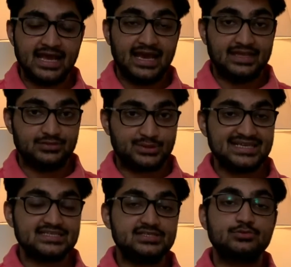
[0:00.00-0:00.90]
And the
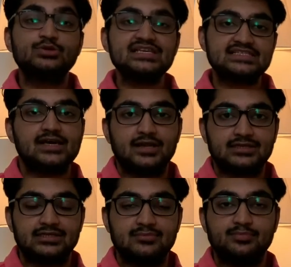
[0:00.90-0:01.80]
race is
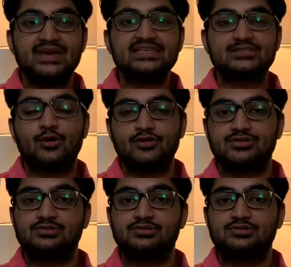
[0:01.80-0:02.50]
restarted based on the